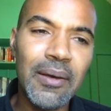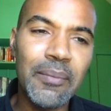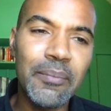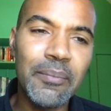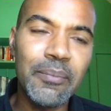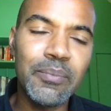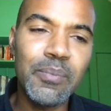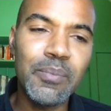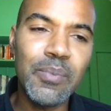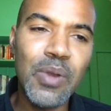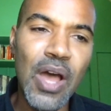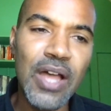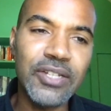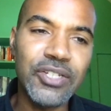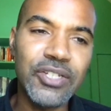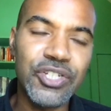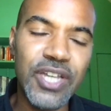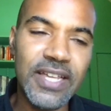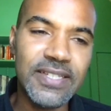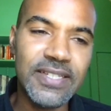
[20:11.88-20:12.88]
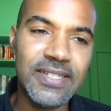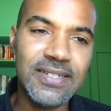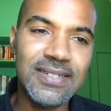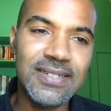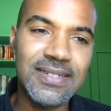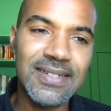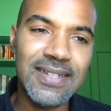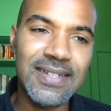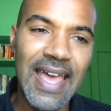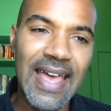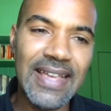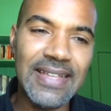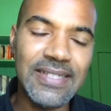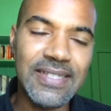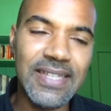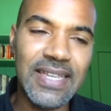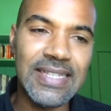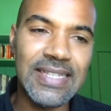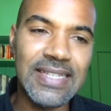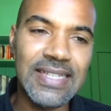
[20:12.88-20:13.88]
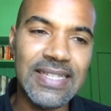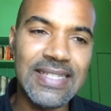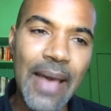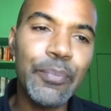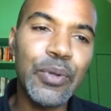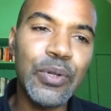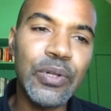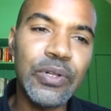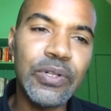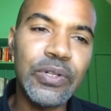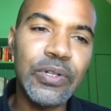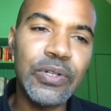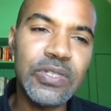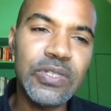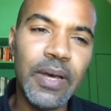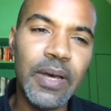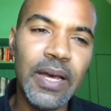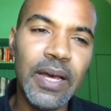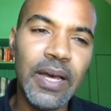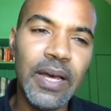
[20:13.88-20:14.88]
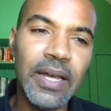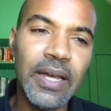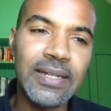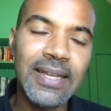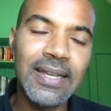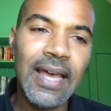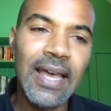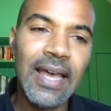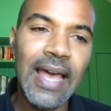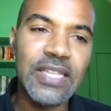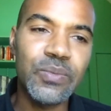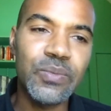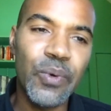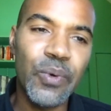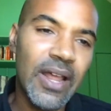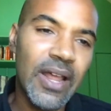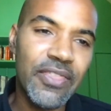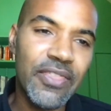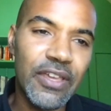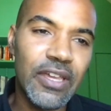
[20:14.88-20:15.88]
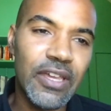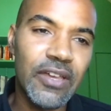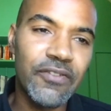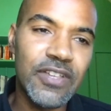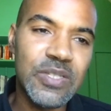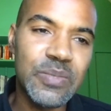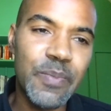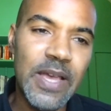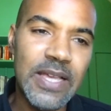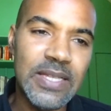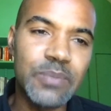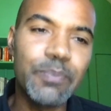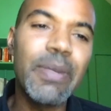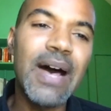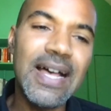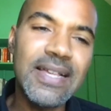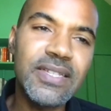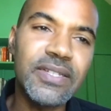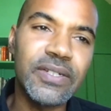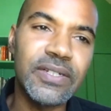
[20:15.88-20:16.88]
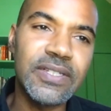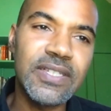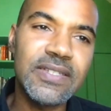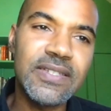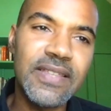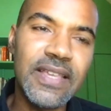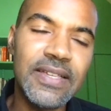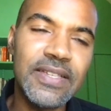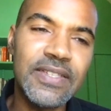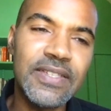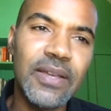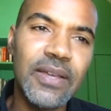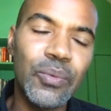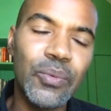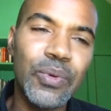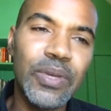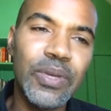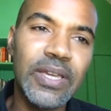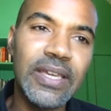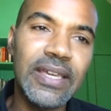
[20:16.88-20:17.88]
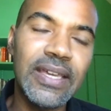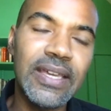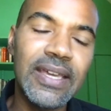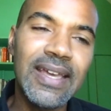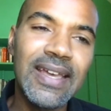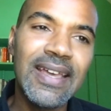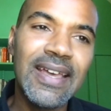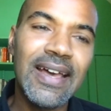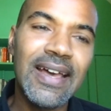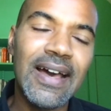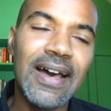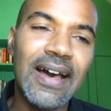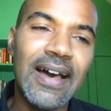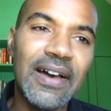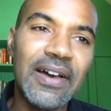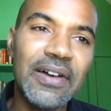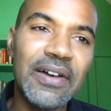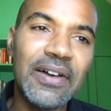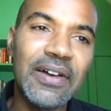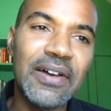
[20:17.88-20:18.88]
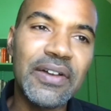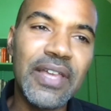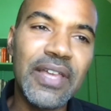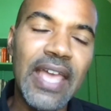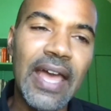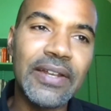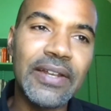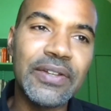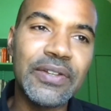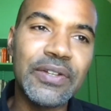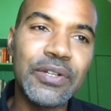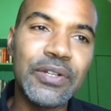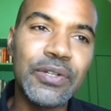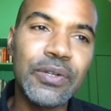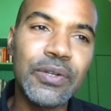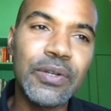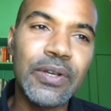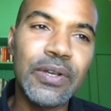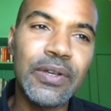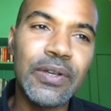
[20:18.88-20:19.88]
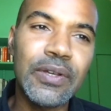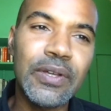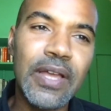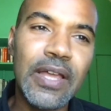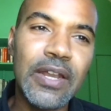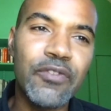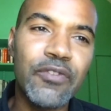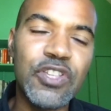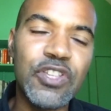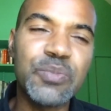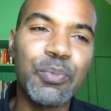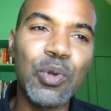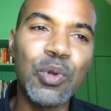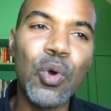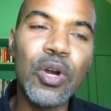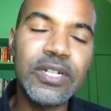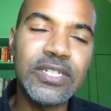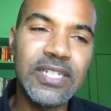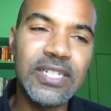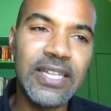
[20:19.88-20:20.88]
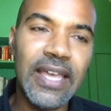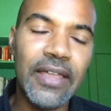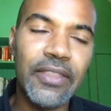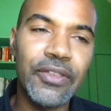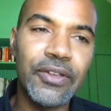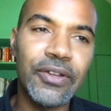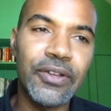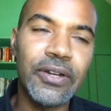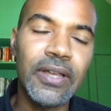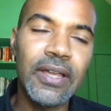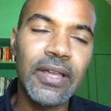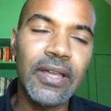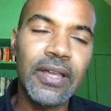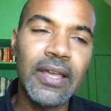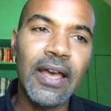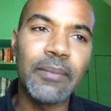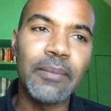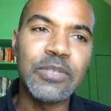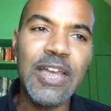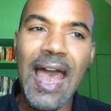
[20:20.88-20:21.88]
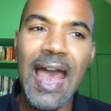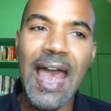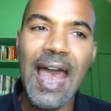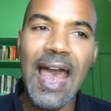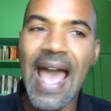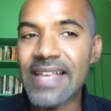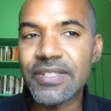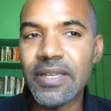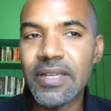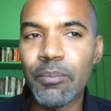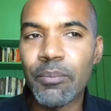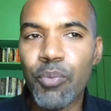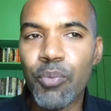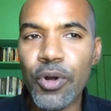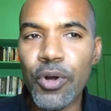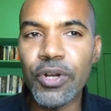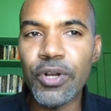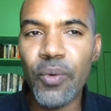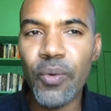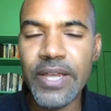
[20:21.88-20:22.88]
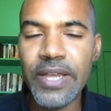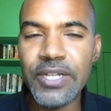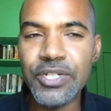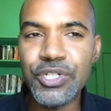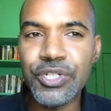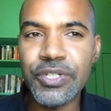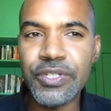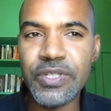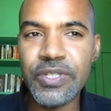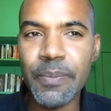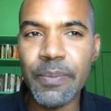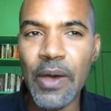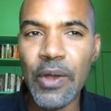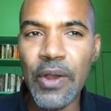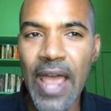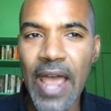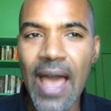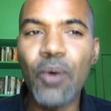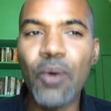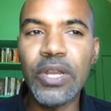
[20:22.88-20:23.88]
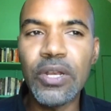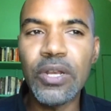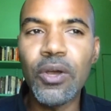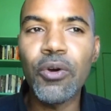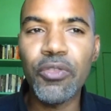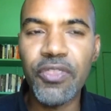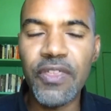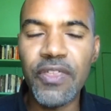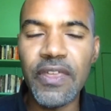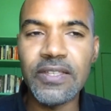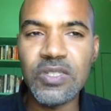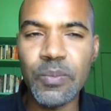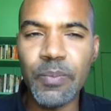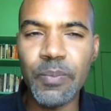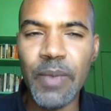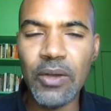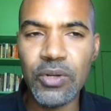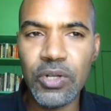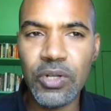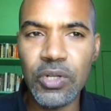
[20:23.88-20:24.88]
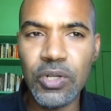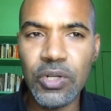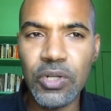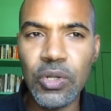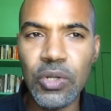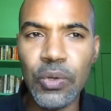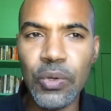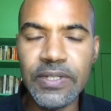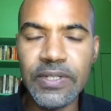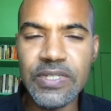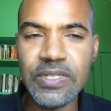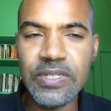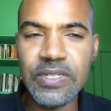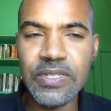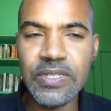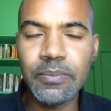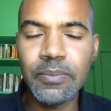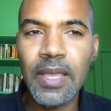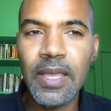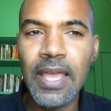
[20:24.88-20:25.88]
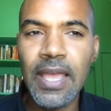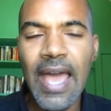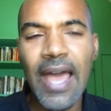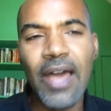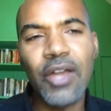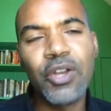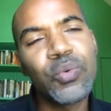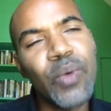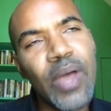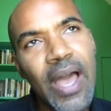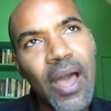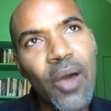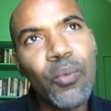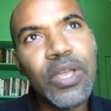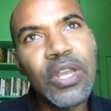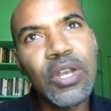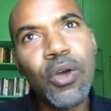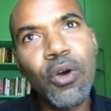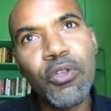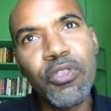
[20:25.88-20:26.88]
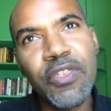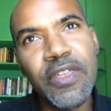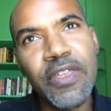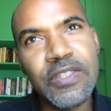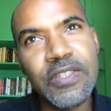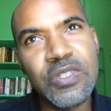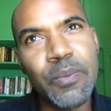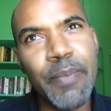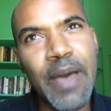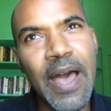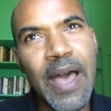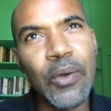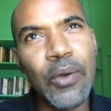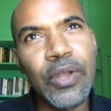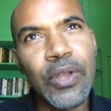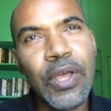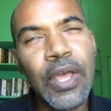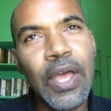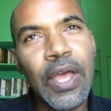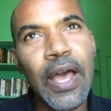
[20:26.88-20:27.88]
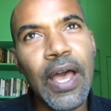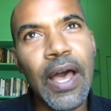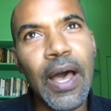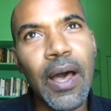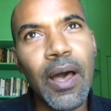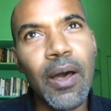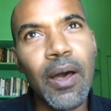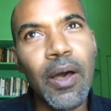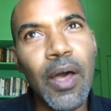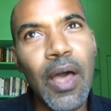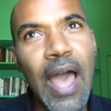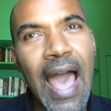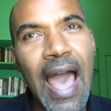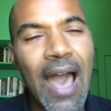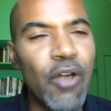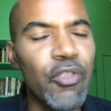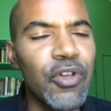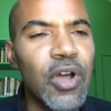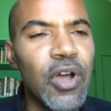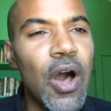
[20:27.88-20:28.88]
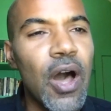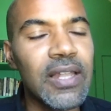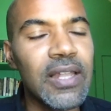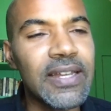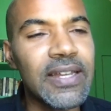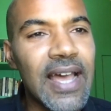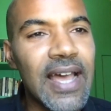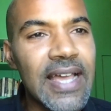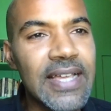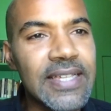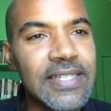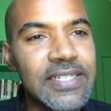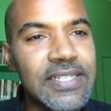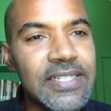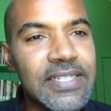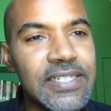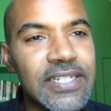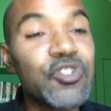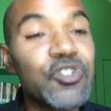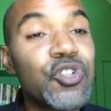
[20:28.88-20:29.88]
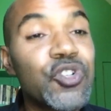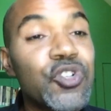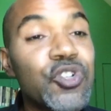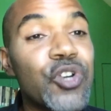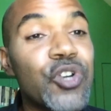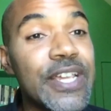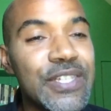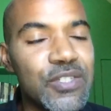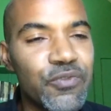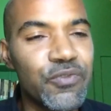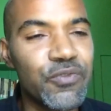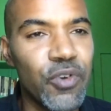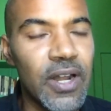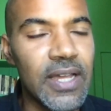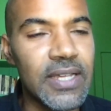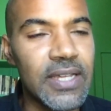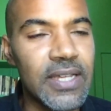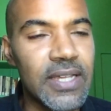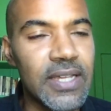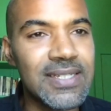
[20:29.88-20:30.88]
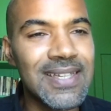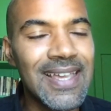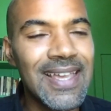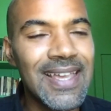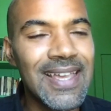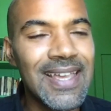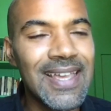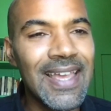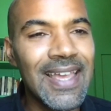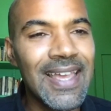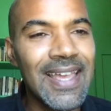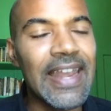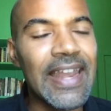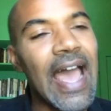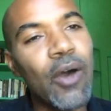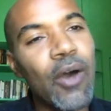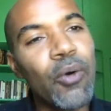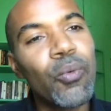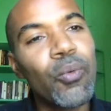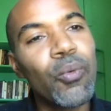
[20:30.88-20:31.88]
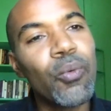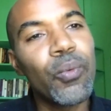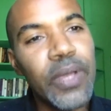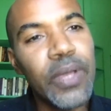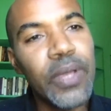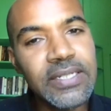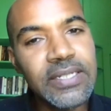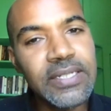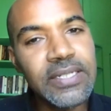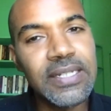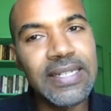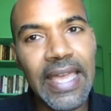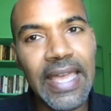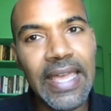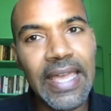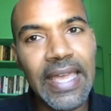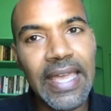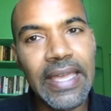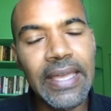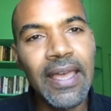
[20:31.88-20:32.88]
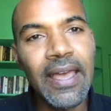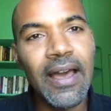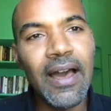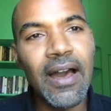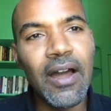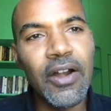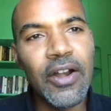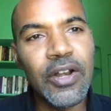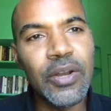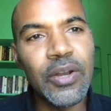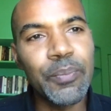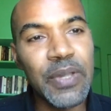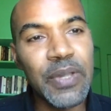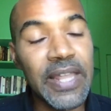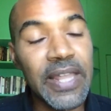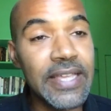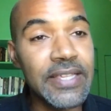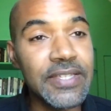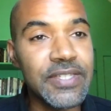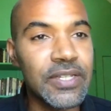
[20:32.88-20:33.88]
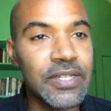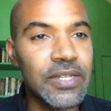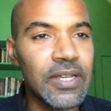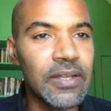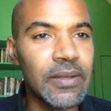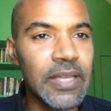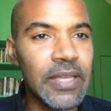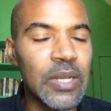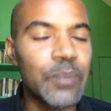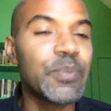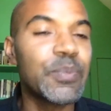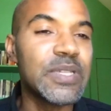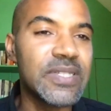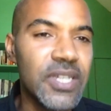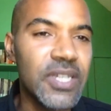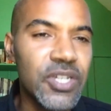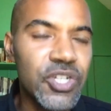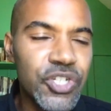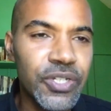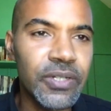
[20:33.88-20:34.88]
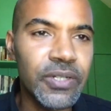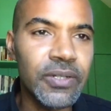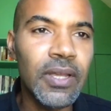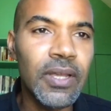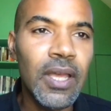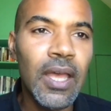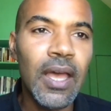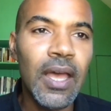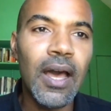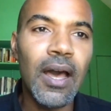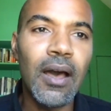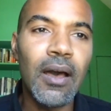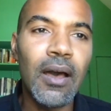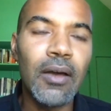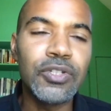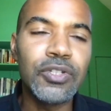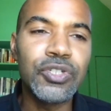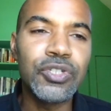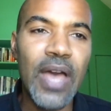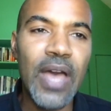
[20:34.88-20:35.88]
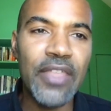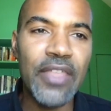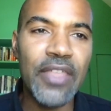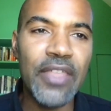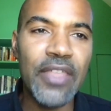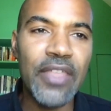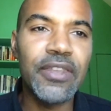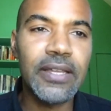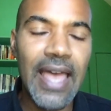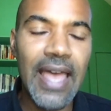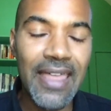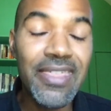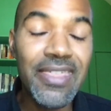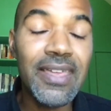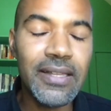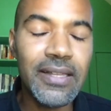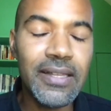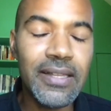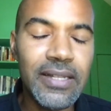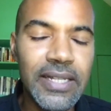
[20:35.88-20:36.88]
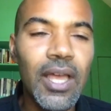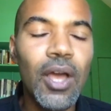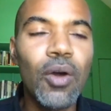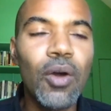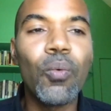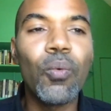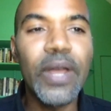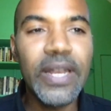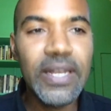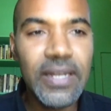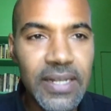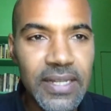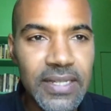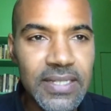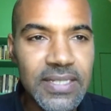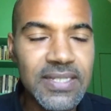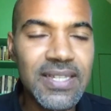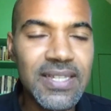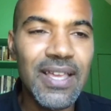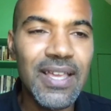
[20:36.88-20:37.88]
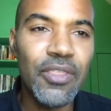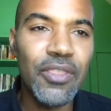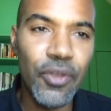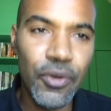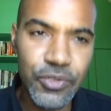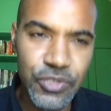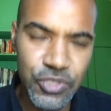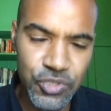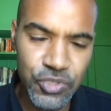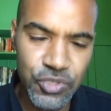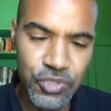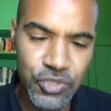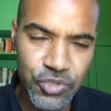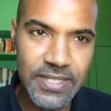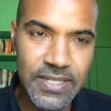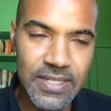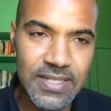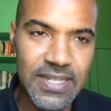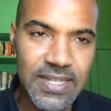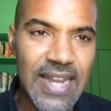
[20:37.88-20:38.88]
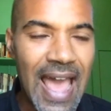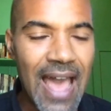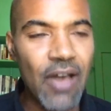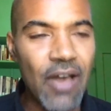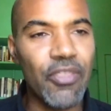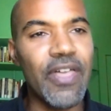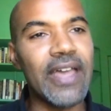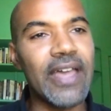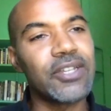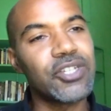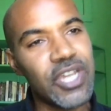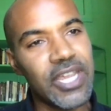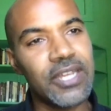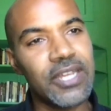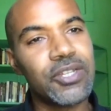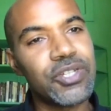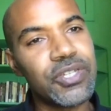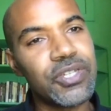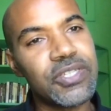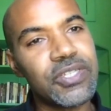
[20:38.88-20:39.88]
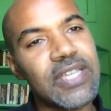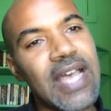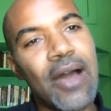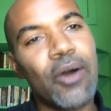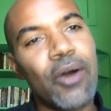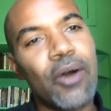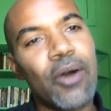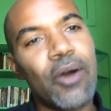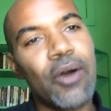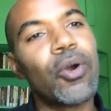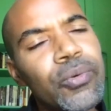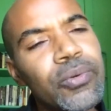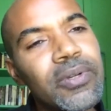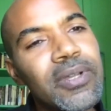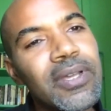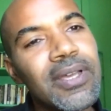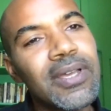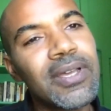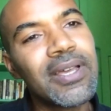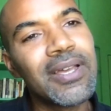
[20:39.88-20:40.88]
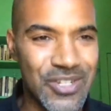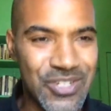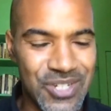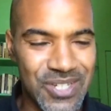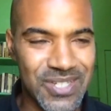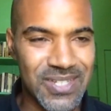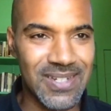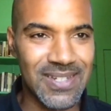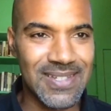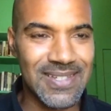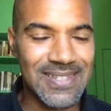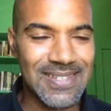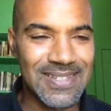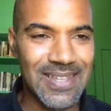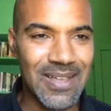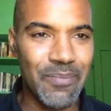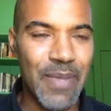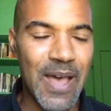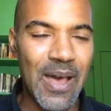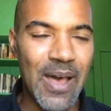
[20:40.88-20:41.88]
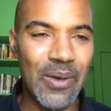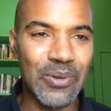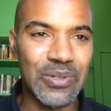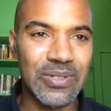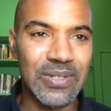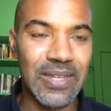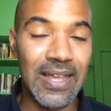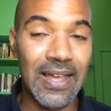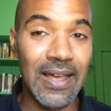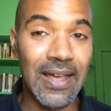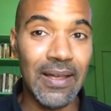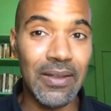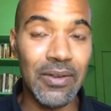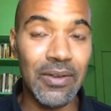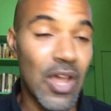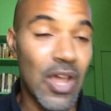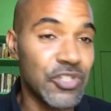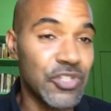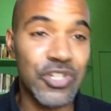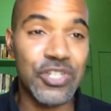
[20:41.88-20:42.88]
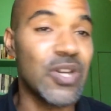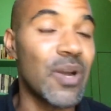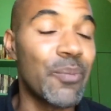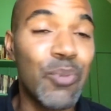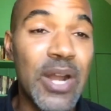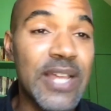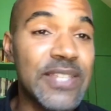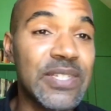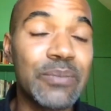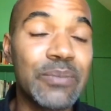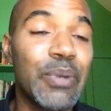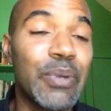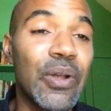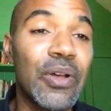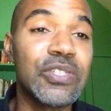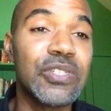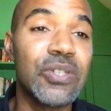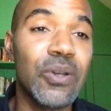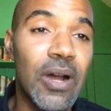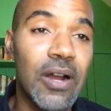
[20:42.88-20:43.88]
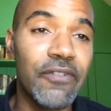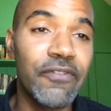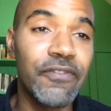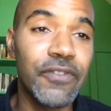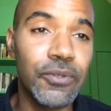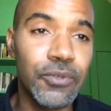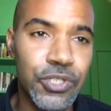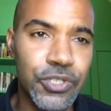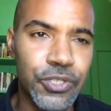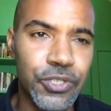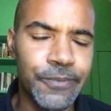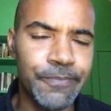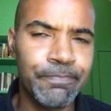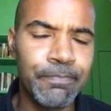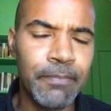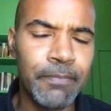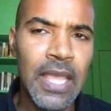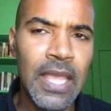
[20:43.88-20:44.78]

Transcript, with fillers: uh, not just as examples, but as what I think of as, as puzzles, things that we uh, can uh, kind of explore together um, to ask important questions about how we know things about colonialism, how, how we know things about uh, how the colonized left traces for us and how we today are in a place in a in a position uh, to ethnic, ethically witness those traces and how that changes our own consciousness about uh, not just our present but also our future.